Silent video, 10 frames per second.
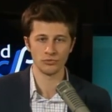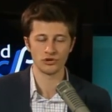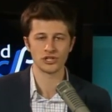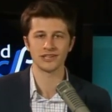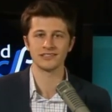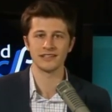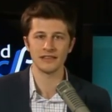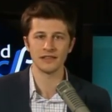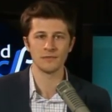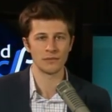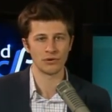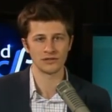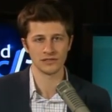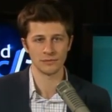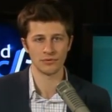Bush and extended by
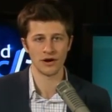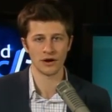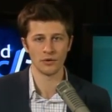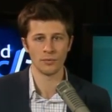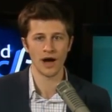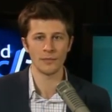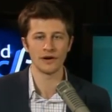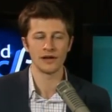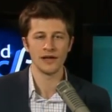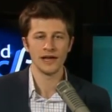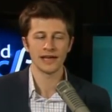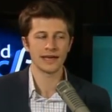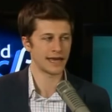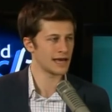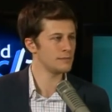President Barack Obama,
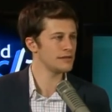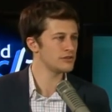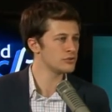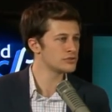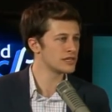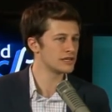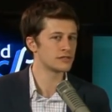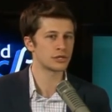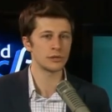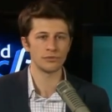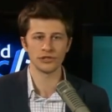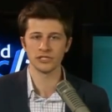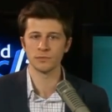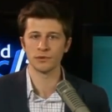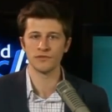can be used and
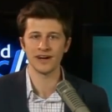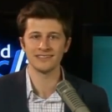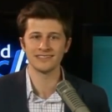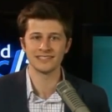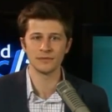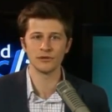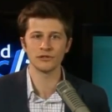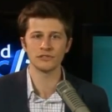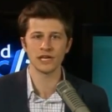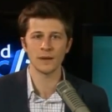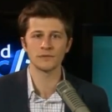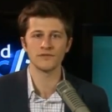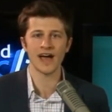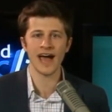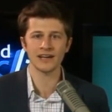interpreted to provide similar types
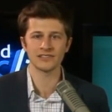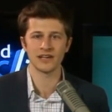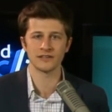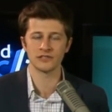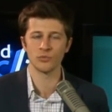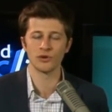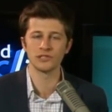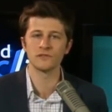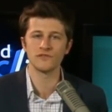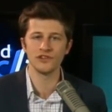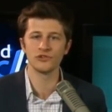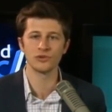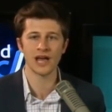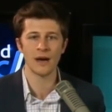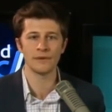of access to what is feared
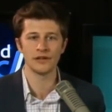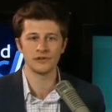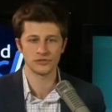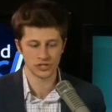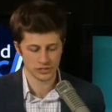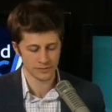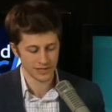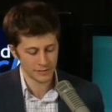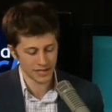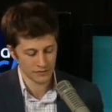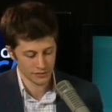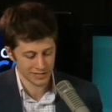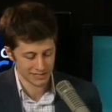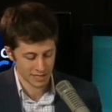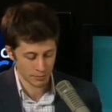would happen under CISPA. Let me give you an
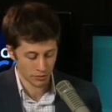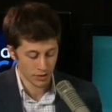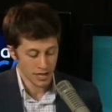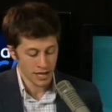example.